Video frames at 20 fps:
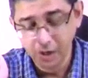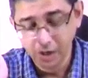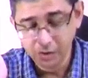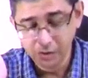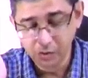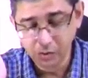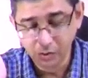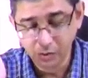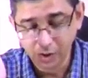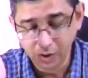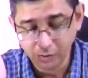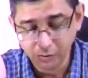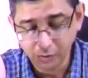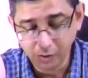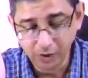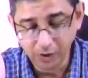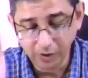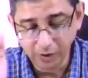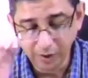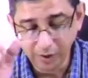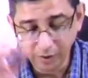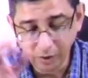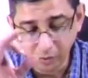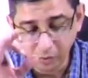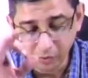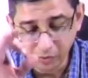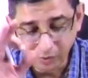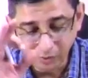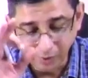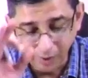So I would like to
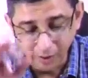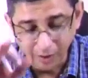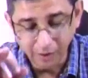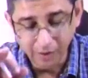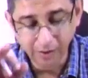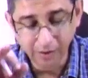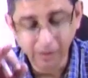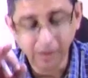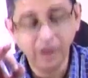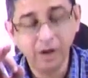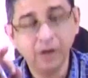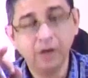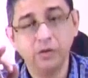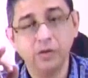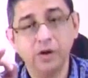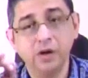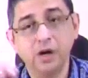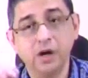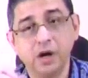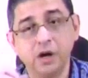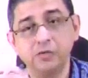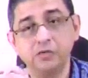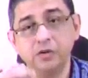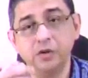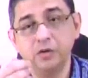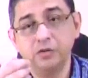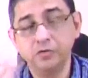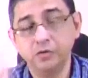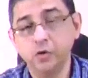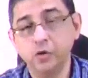tell her that
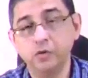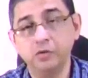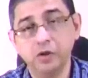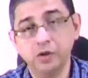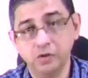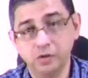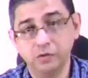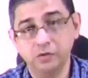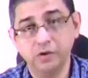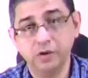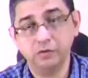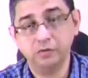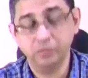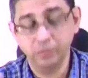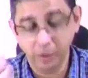after 4 weeks of life,